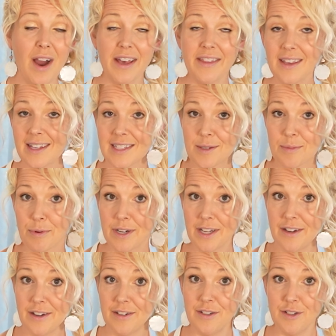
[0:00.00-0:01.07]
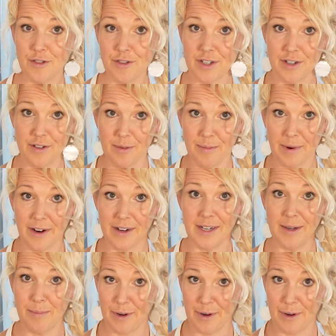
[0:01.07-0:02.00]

I think it's a pretty good nutritional bargain